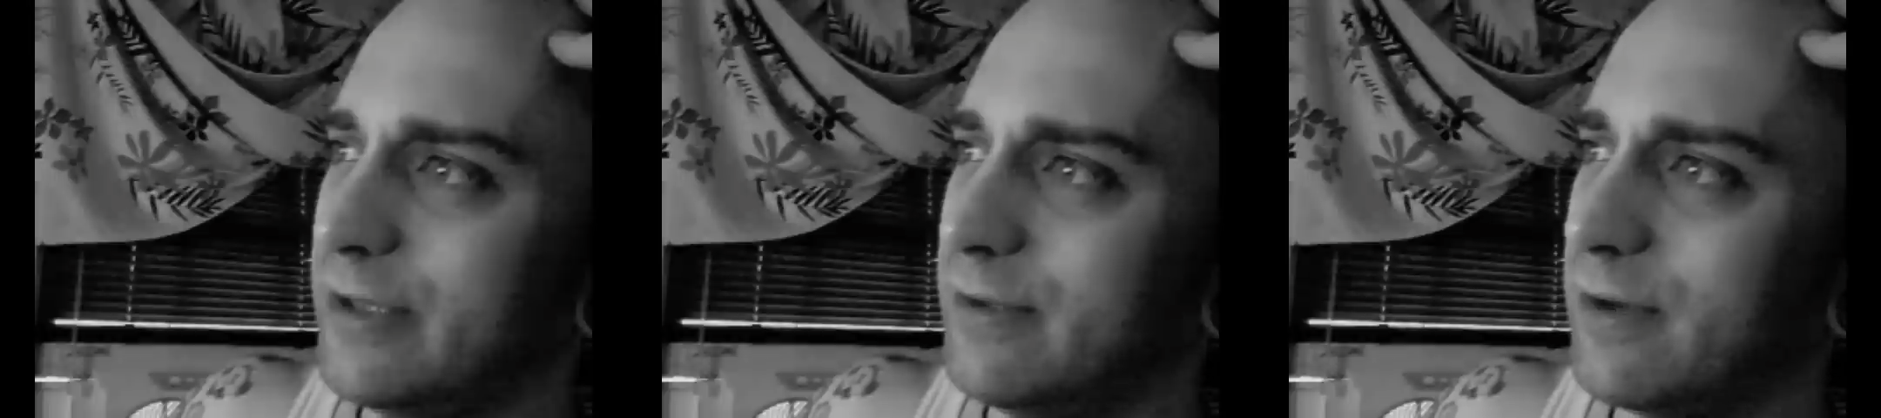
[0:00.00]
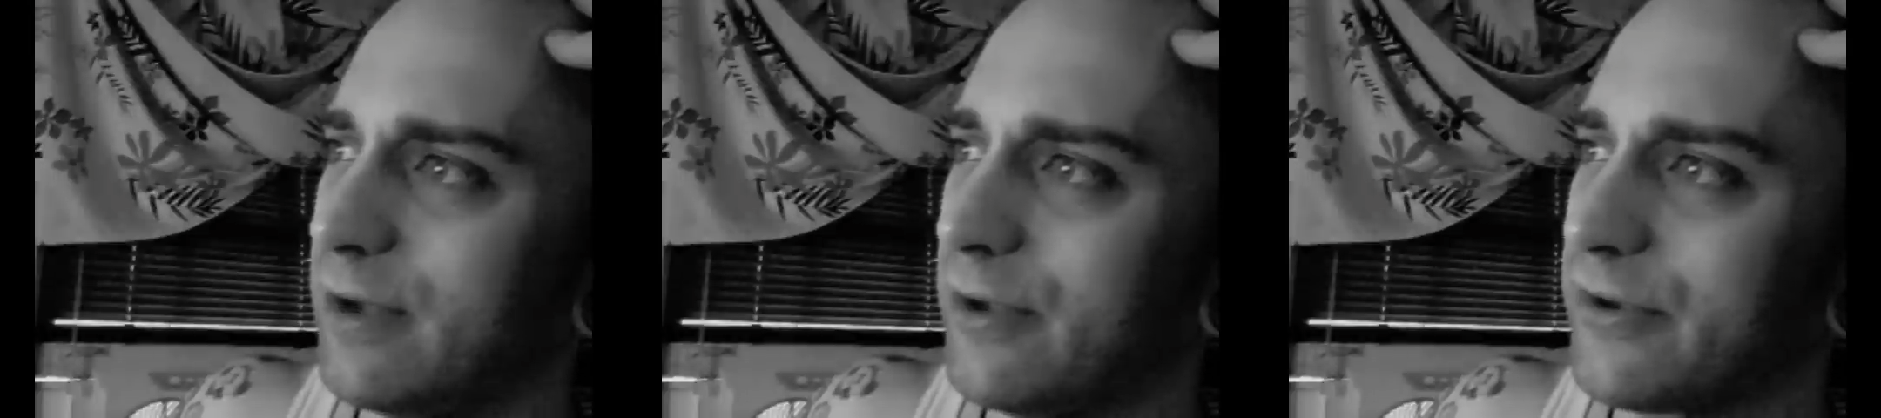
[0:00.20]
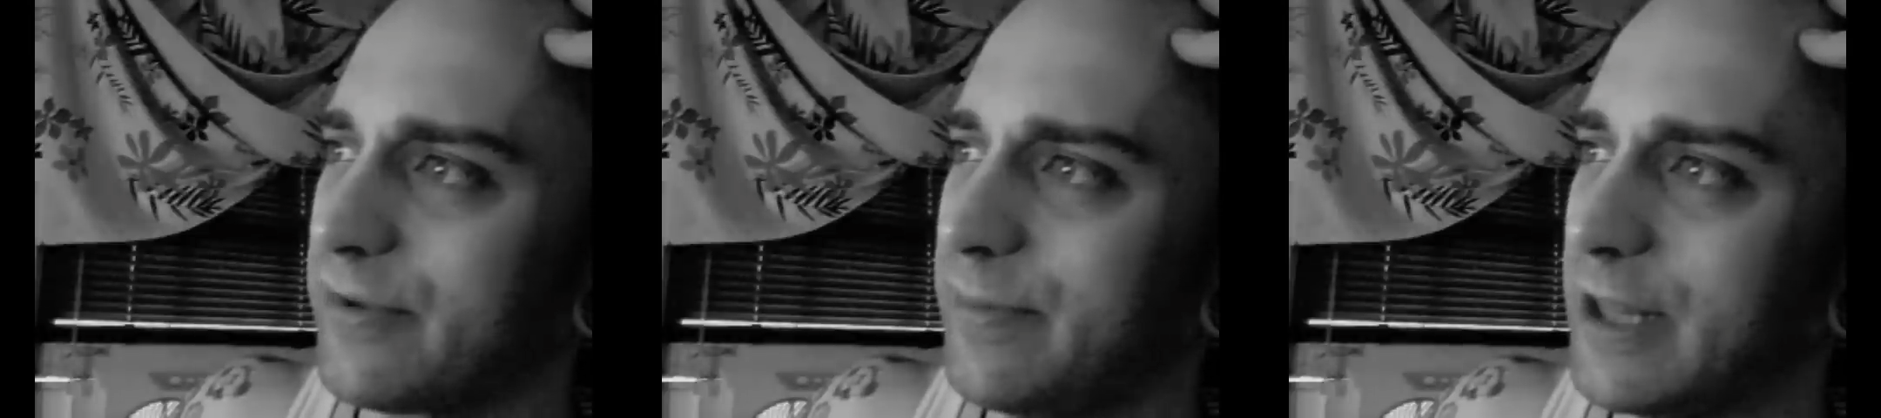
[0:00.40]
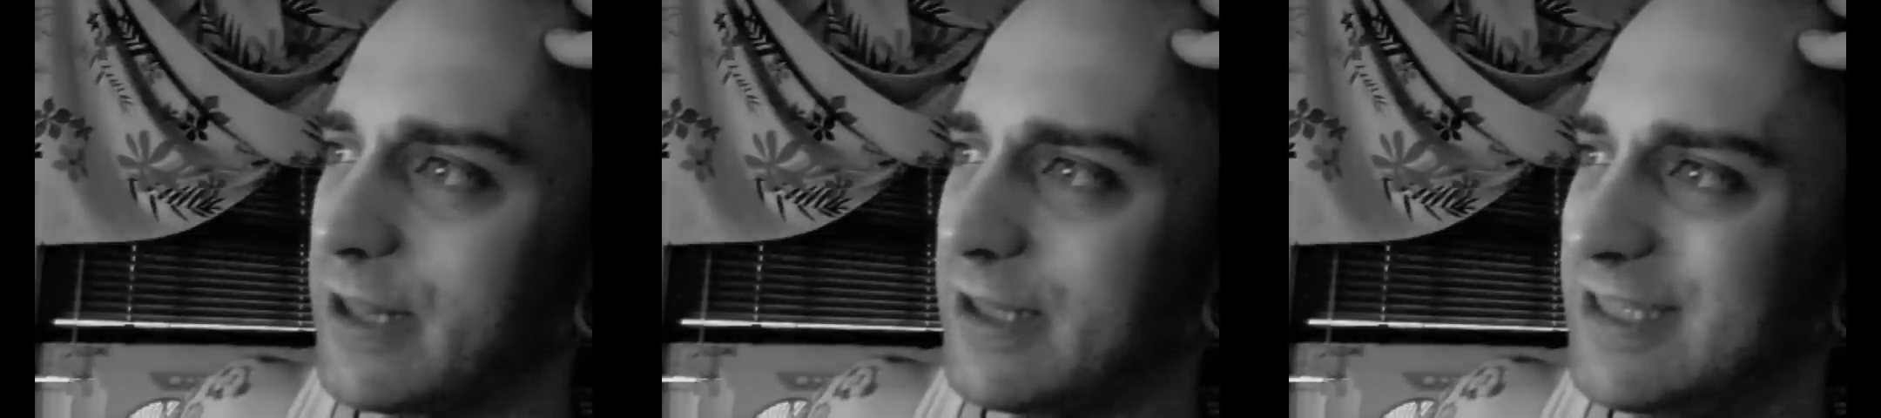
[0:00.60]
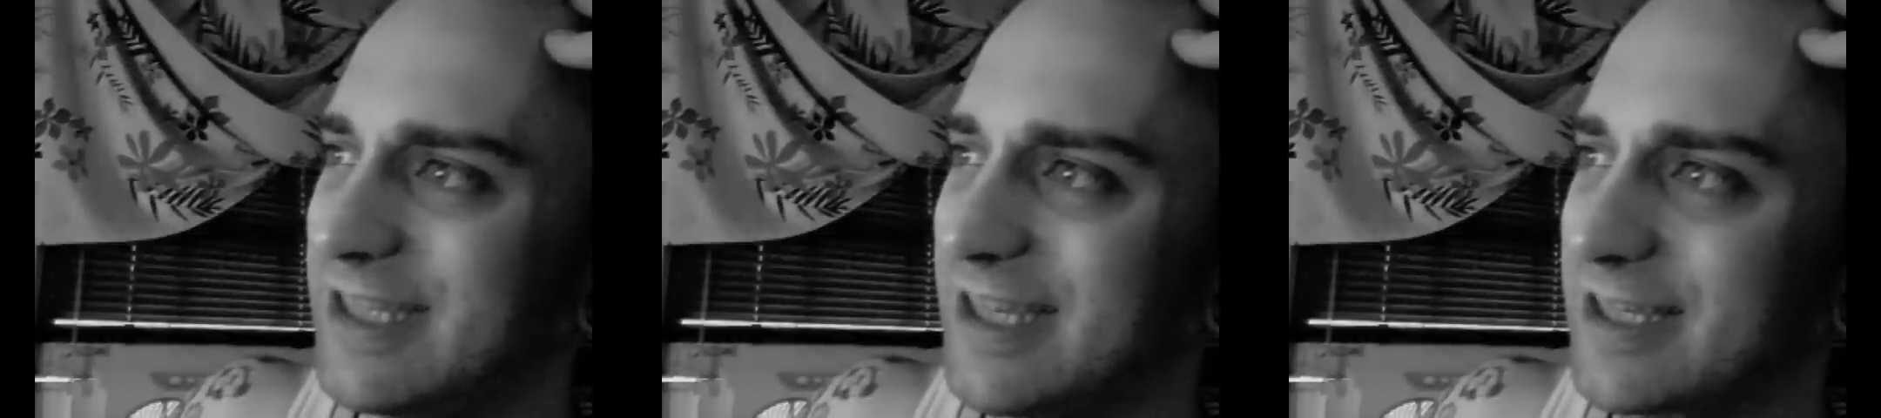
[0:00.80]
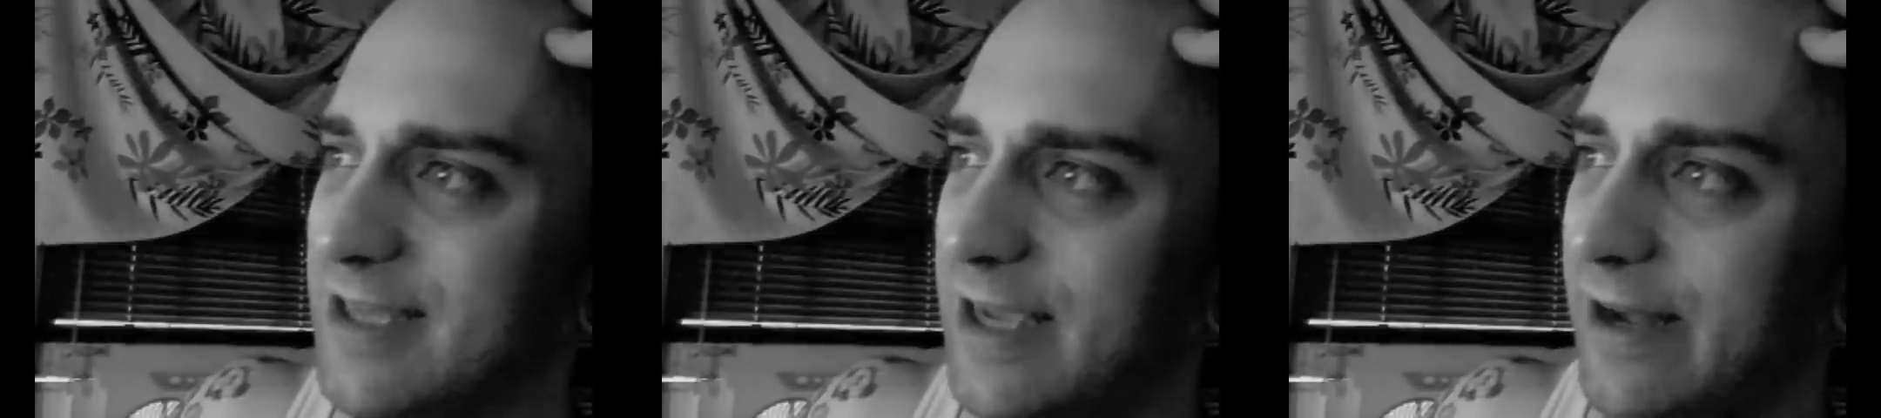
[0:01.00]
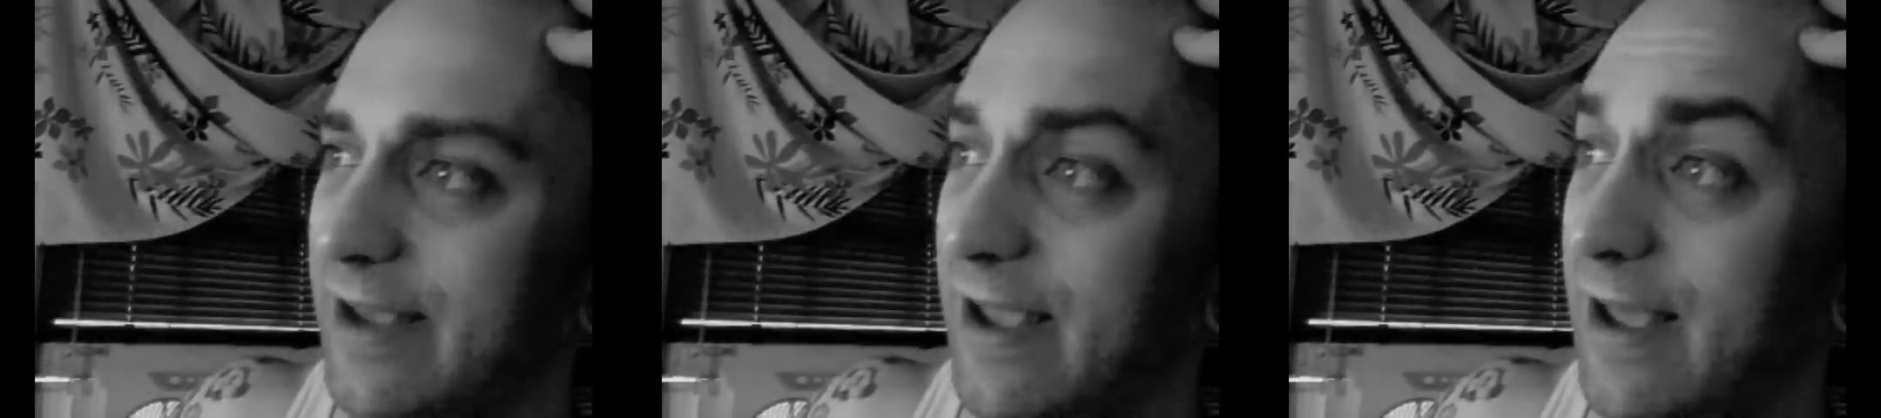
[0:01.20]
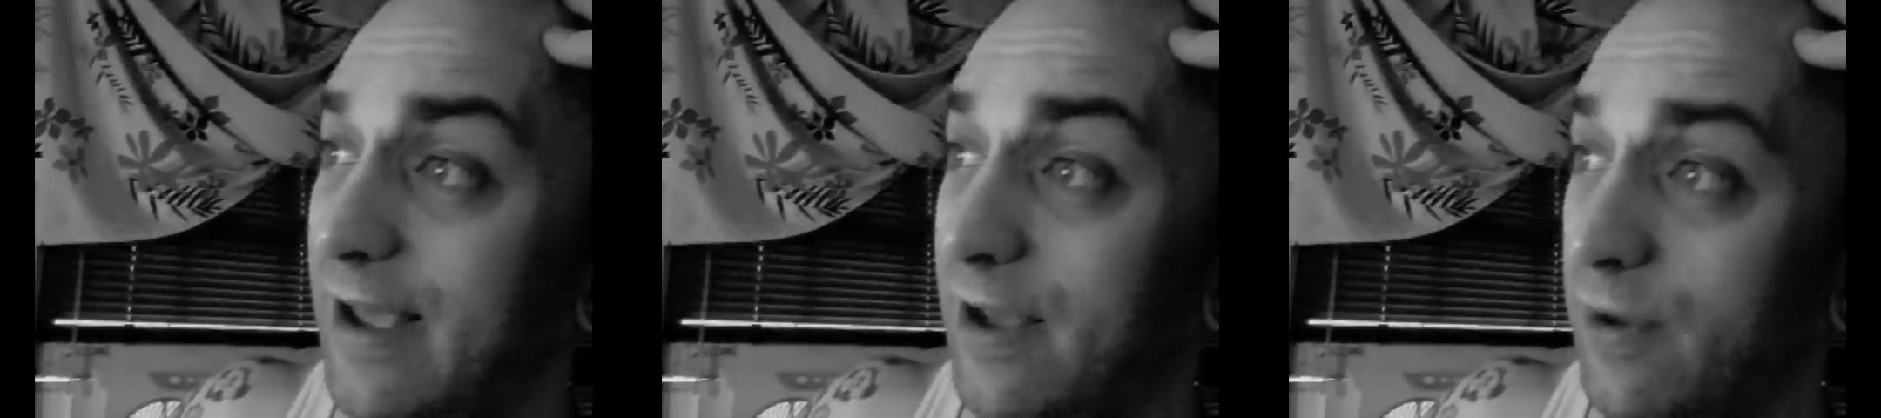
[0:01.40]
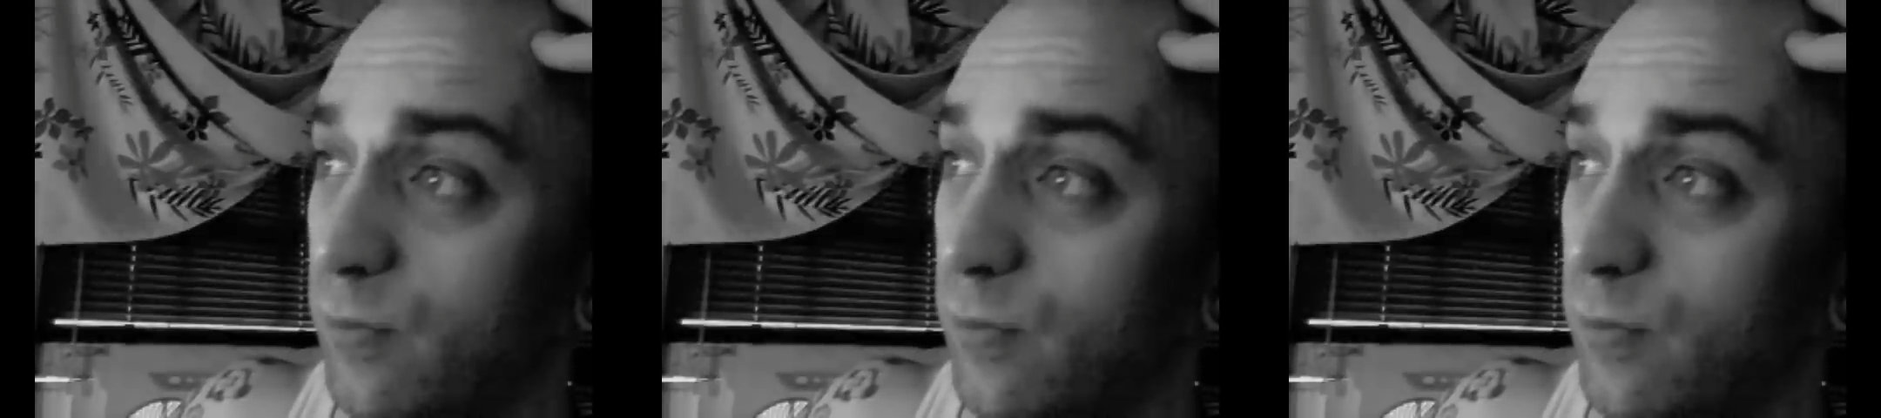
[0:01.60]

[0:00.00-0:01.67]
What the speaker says: ultimately dictate how